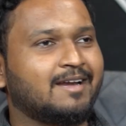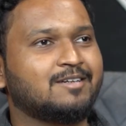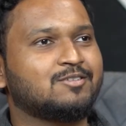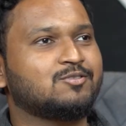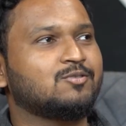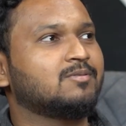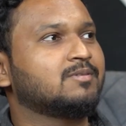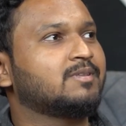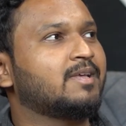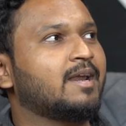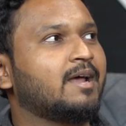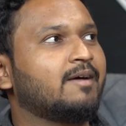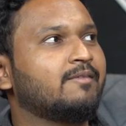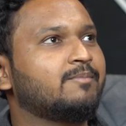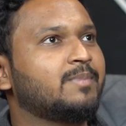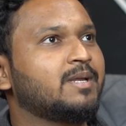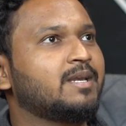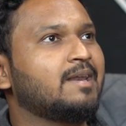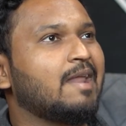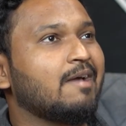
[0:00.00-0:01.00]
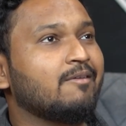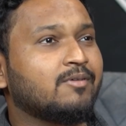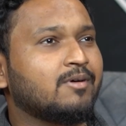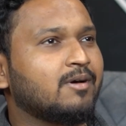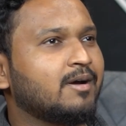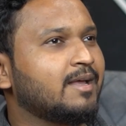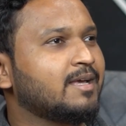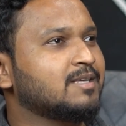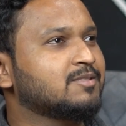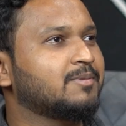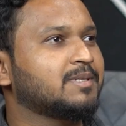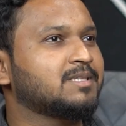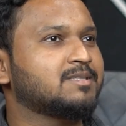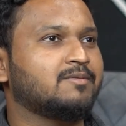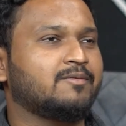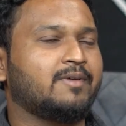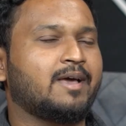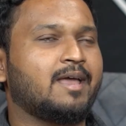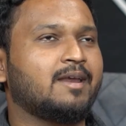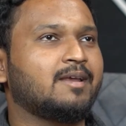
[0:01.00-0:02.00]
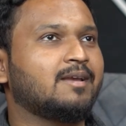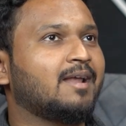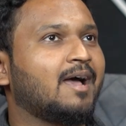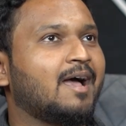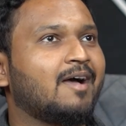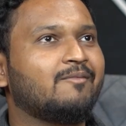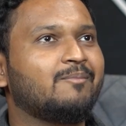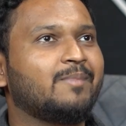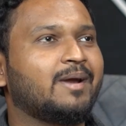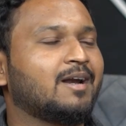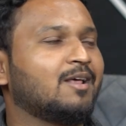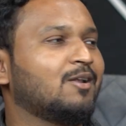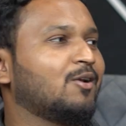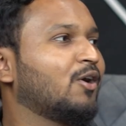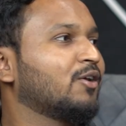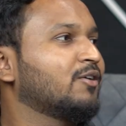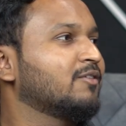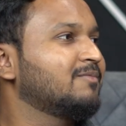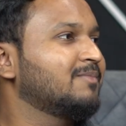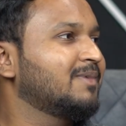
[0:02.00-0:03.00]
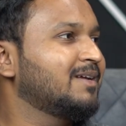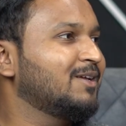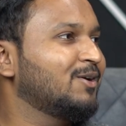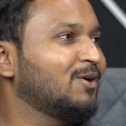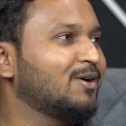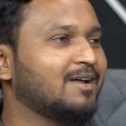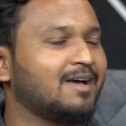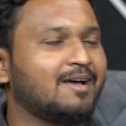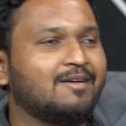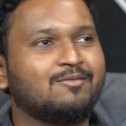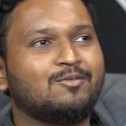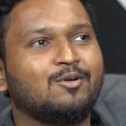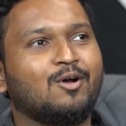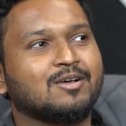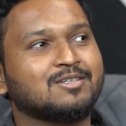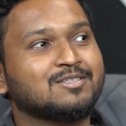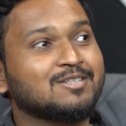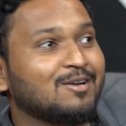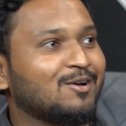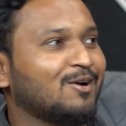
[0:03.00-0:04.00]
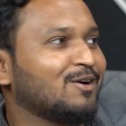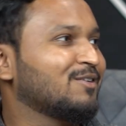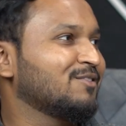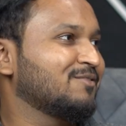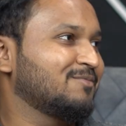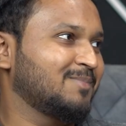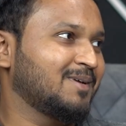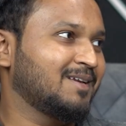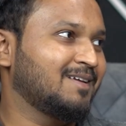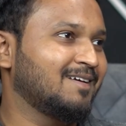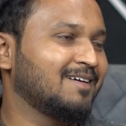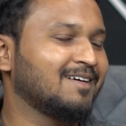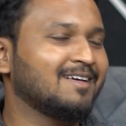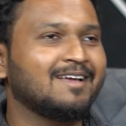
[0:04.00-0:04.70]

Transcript: Right. So there have been never days wherein I have made a lot of money or I have lost a lot of money.